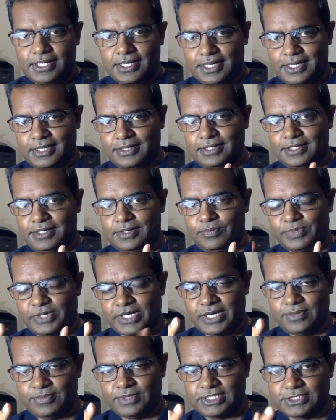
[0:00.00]
and then
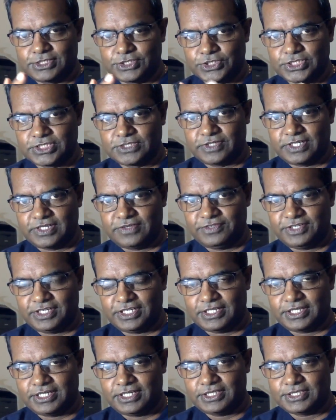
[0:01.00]
primary source
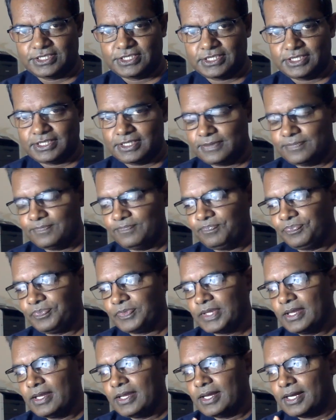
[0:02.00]
verification,
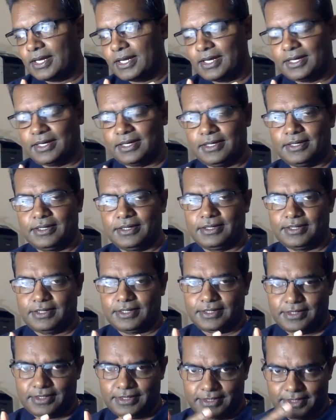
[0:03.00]
and
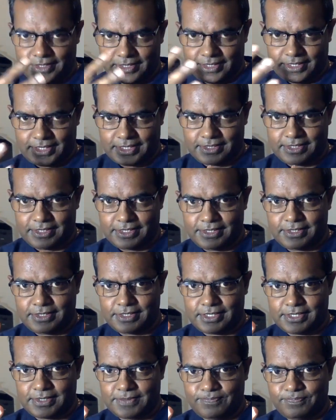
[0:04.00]

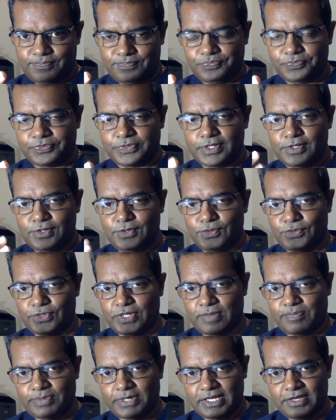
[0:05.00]
then you
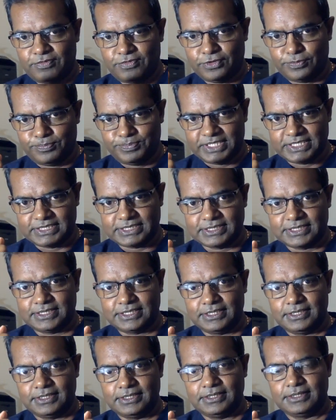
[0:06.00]
apply for
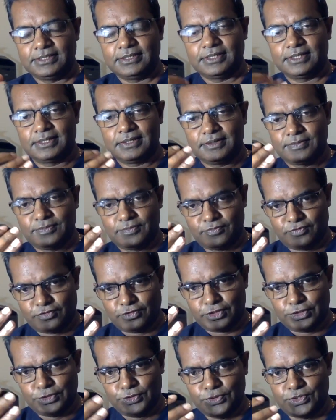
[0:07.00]
pesky.
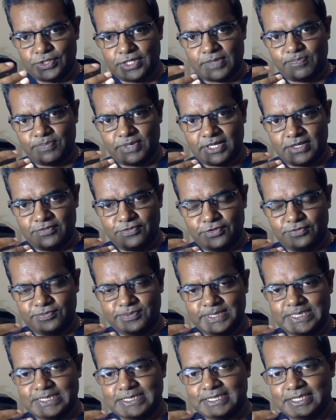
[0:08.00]
For you to apply for
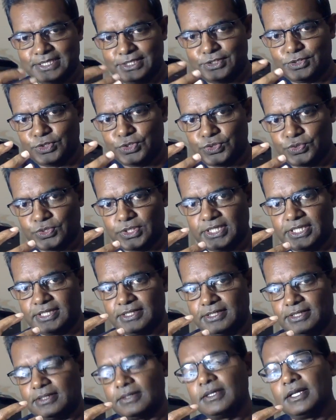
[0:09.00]
pesky, you should
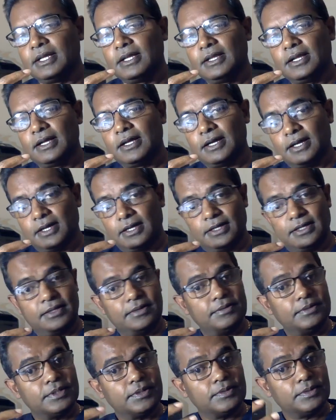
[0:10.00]
get a
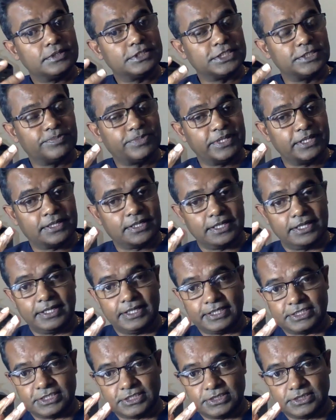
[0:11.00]
GP
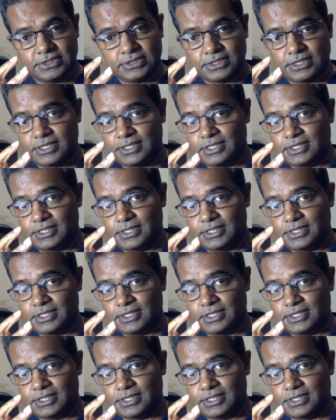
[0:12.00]
clinics